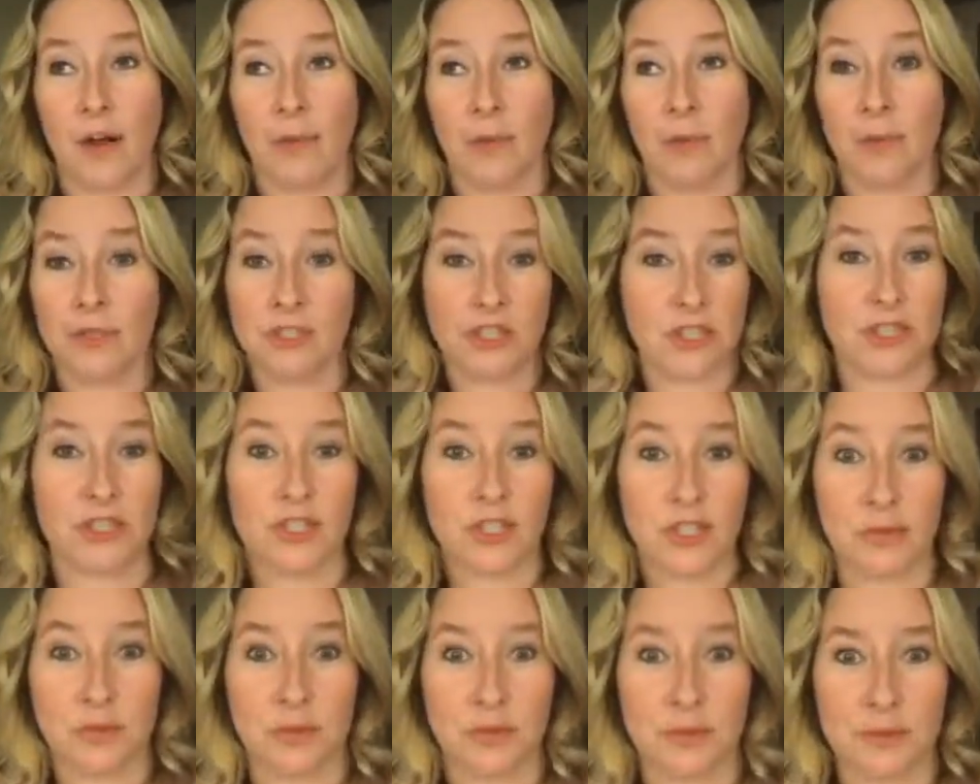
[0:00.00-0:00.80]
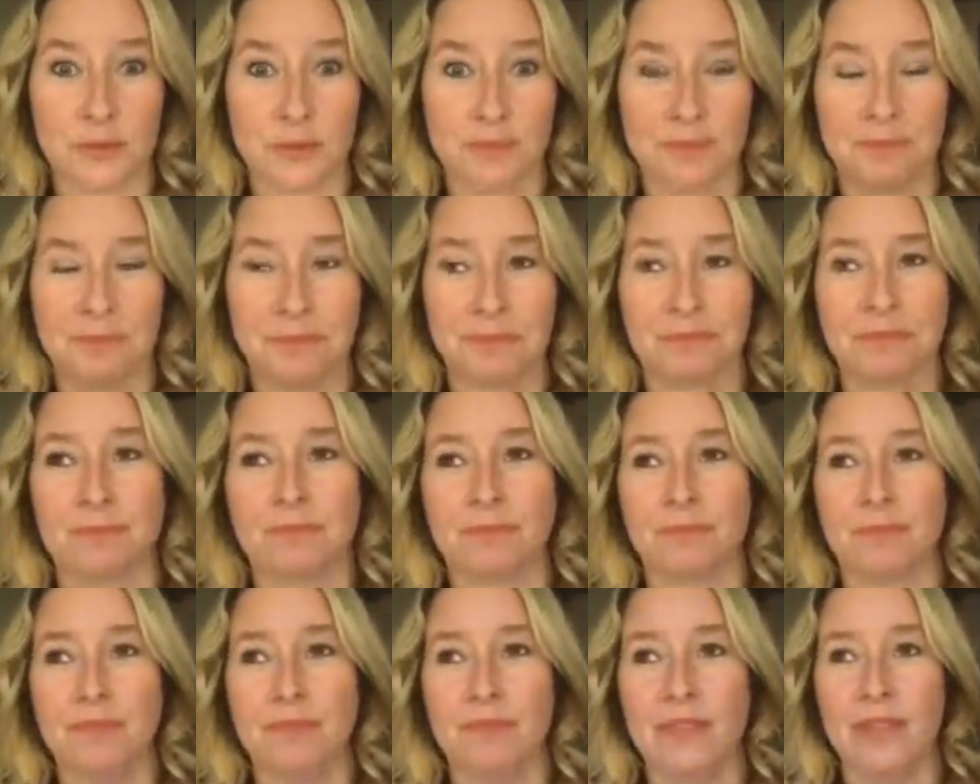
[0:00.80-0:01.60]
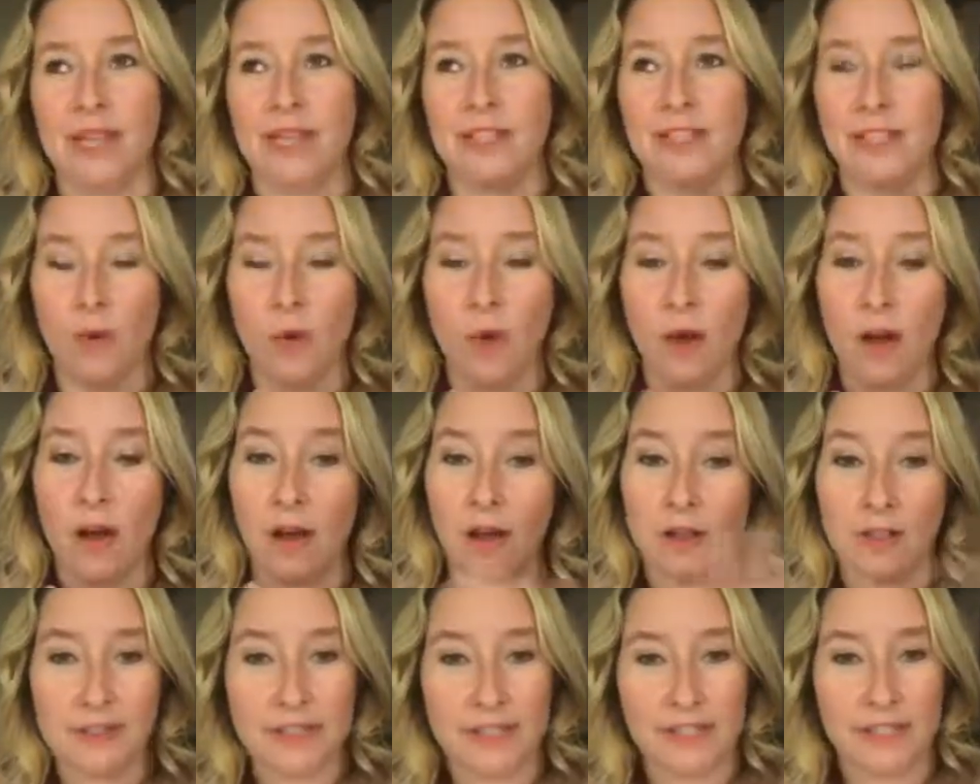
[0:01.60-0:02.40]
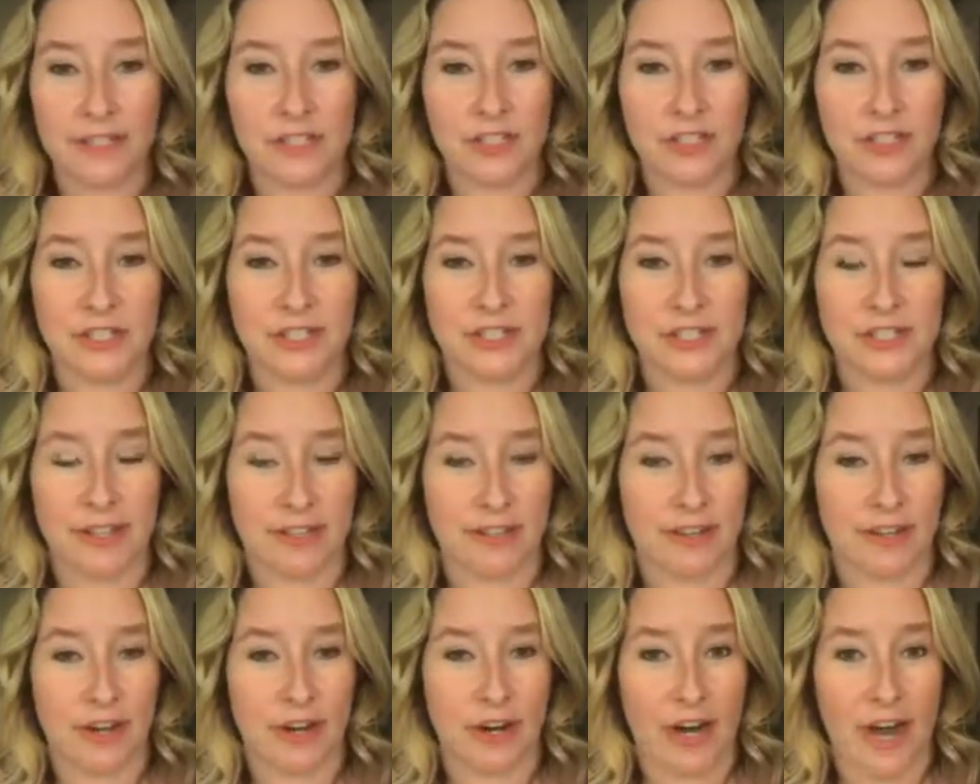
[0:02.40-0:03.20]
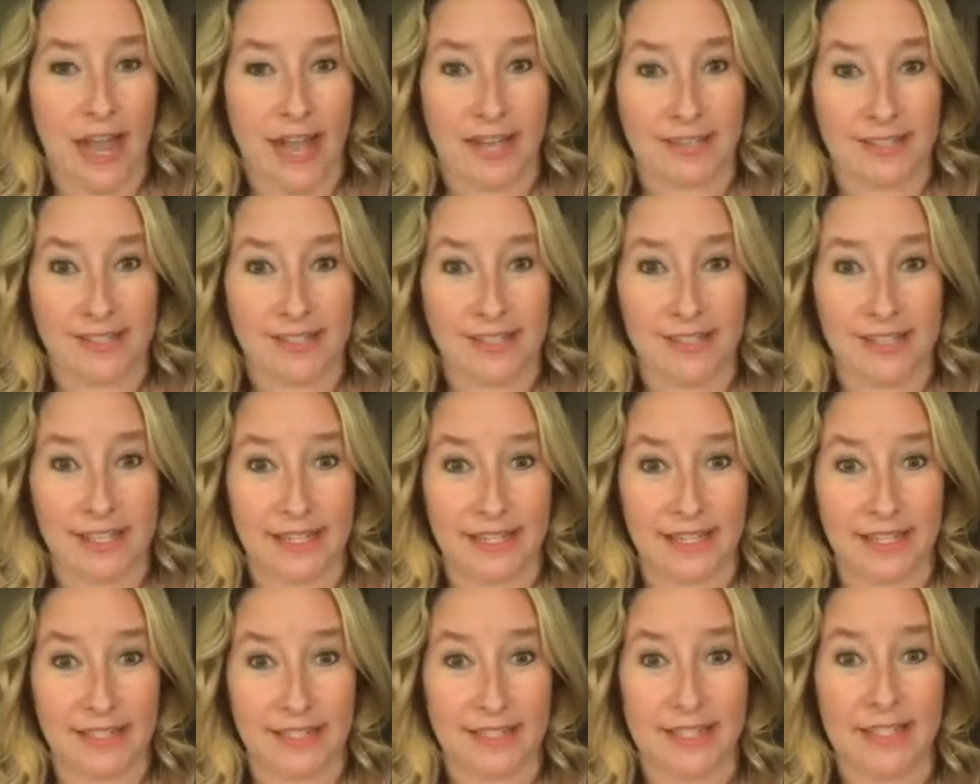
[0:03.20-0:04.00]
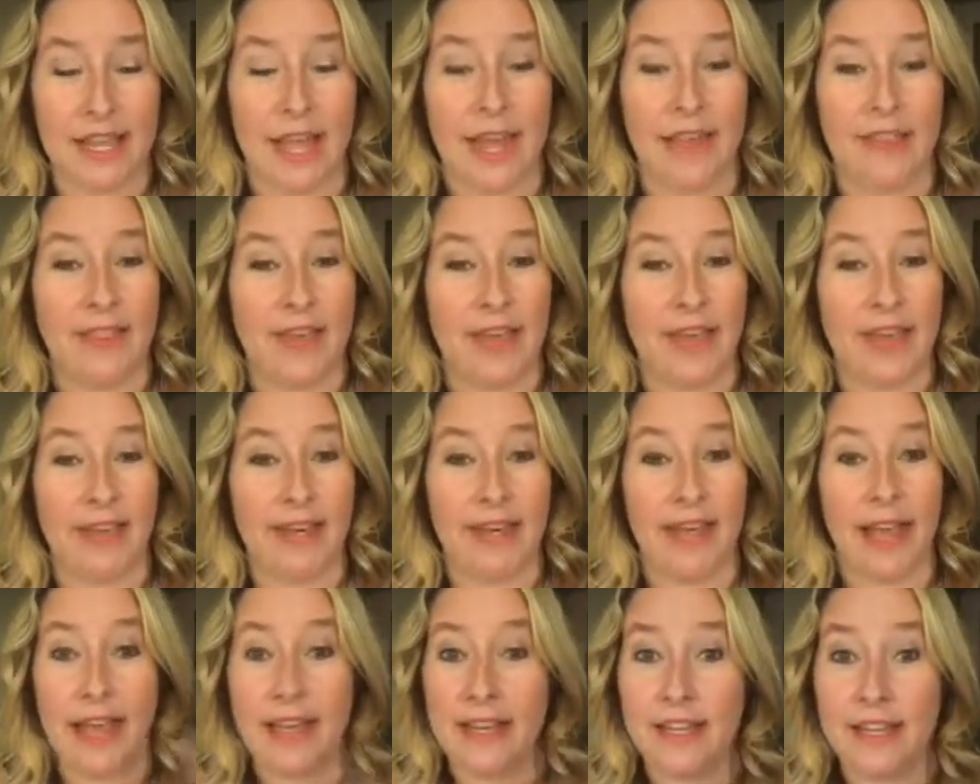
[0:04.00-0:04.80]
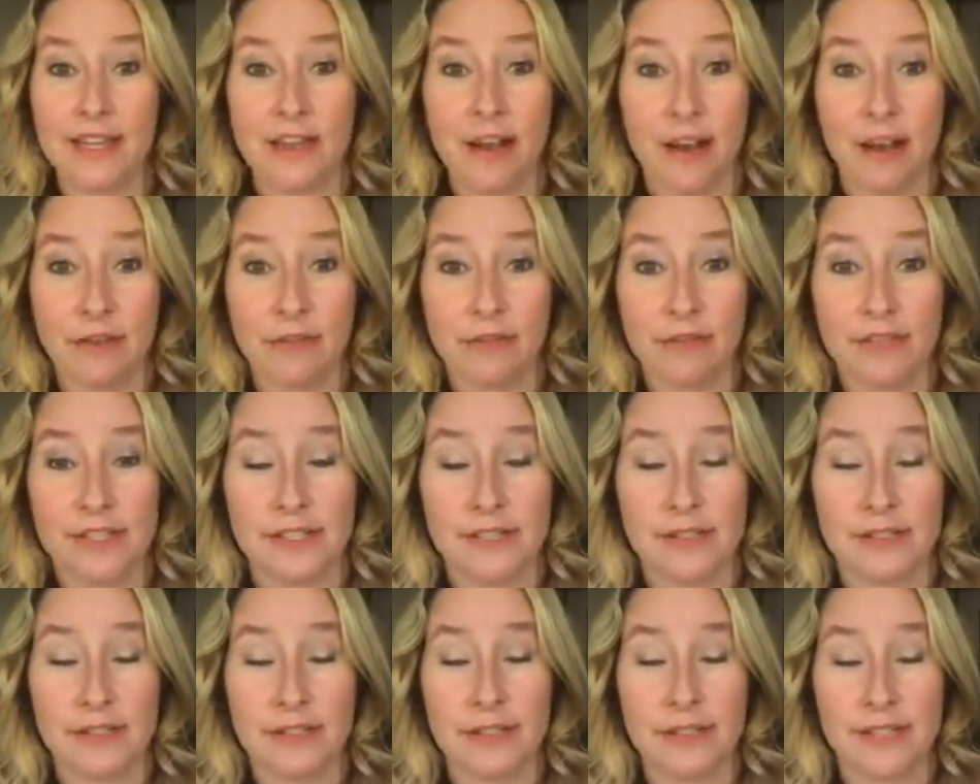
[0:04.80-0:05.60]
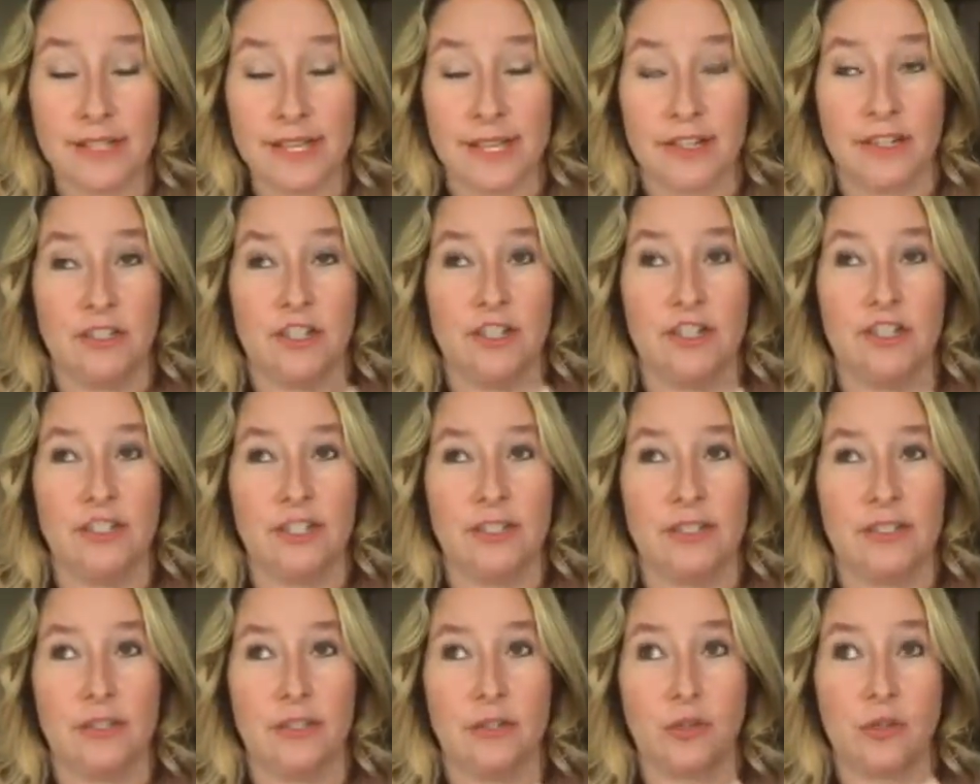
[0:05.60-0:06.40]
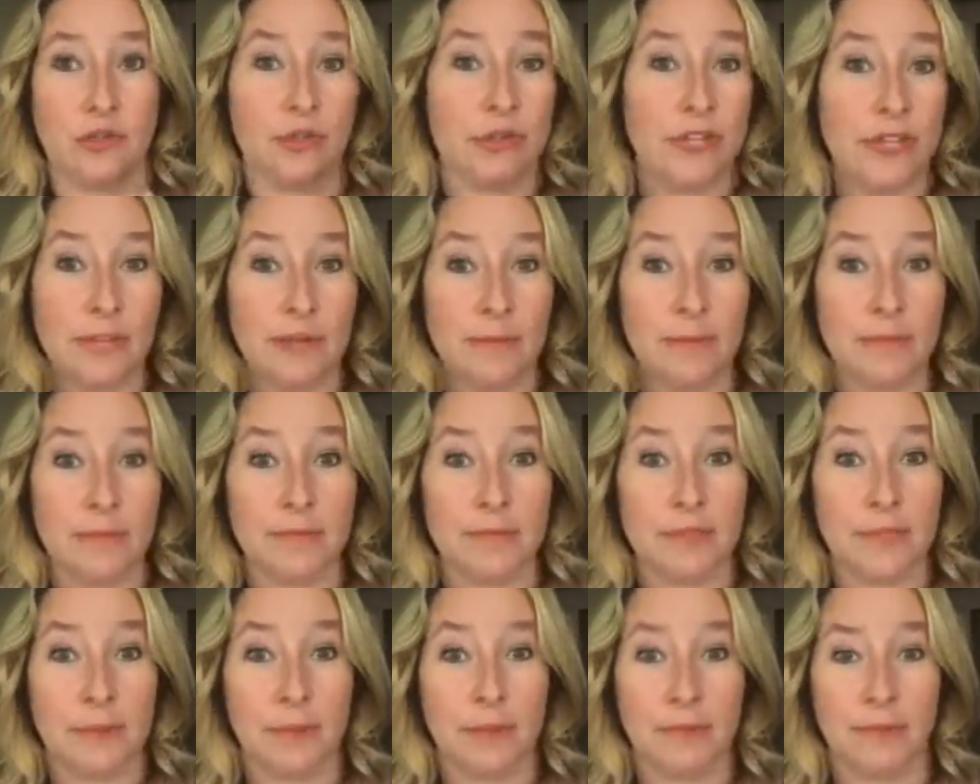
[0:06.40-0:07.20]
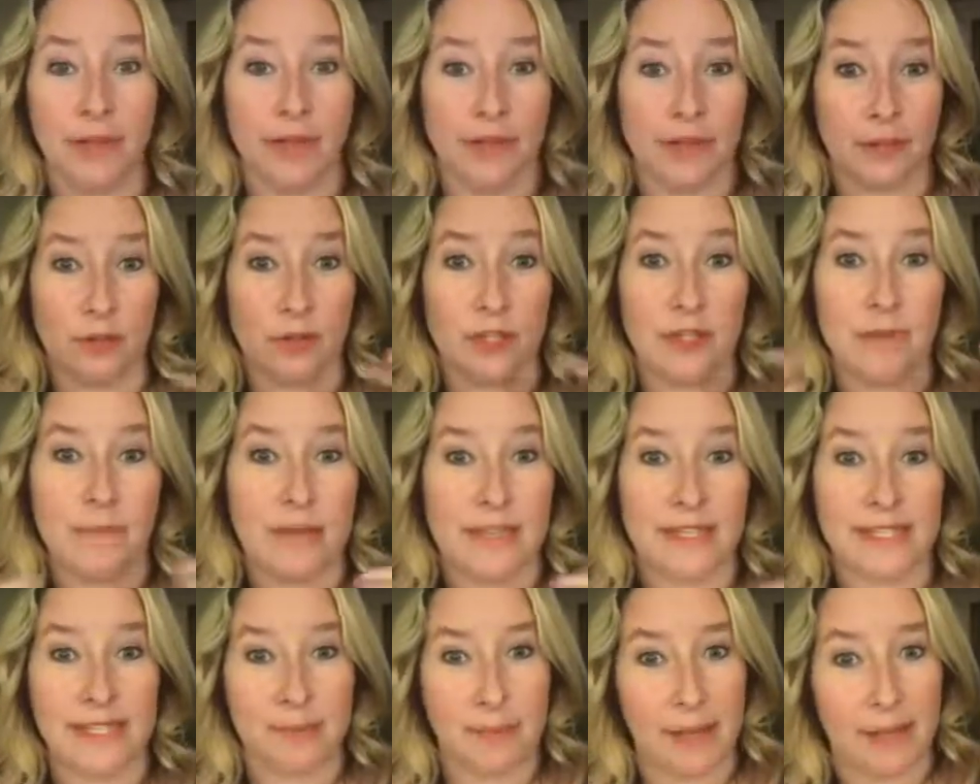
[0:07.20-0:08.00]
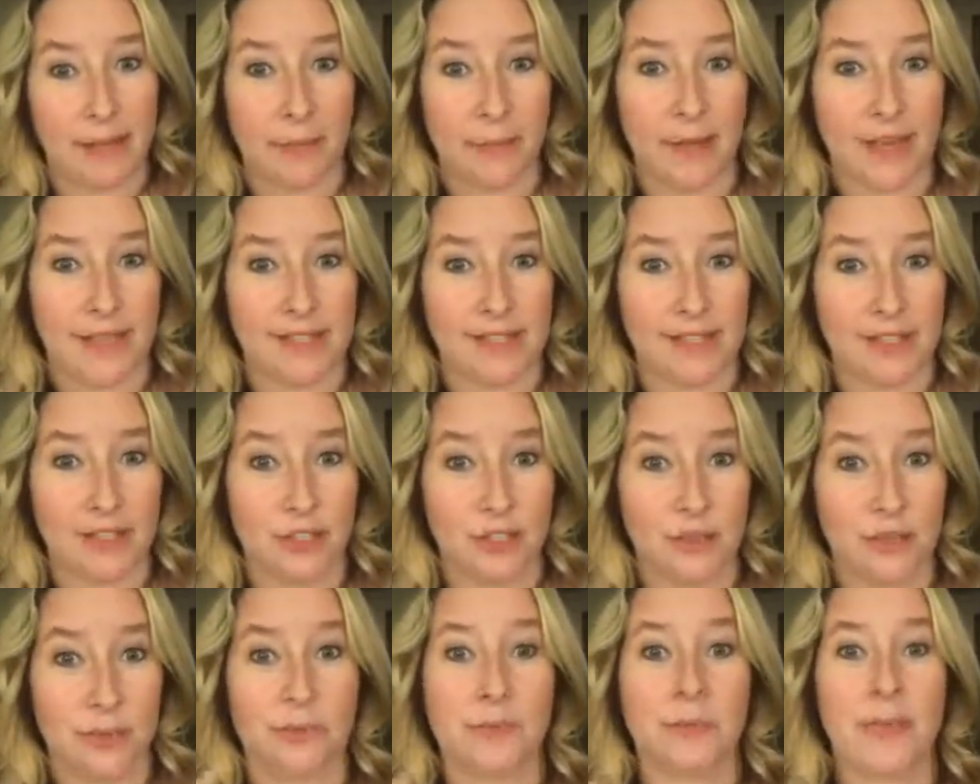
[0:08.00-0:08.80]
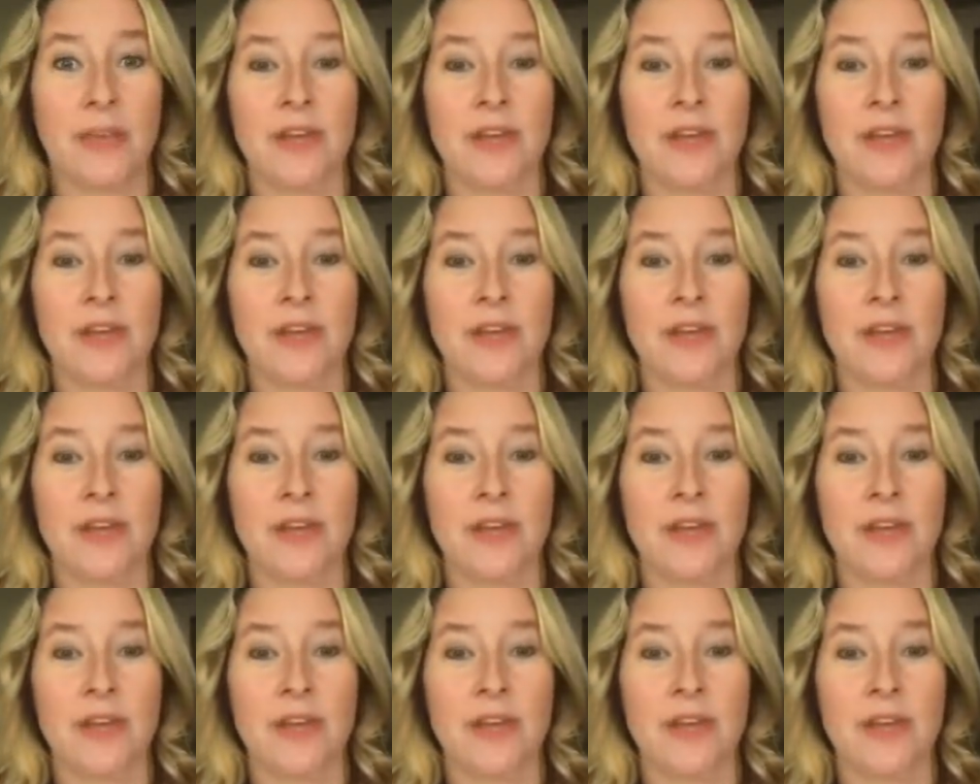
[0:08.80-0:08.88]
which is huge. So all of SeneGence skincare has this in it, and then any of SeneGence's cream-based makeup has it too.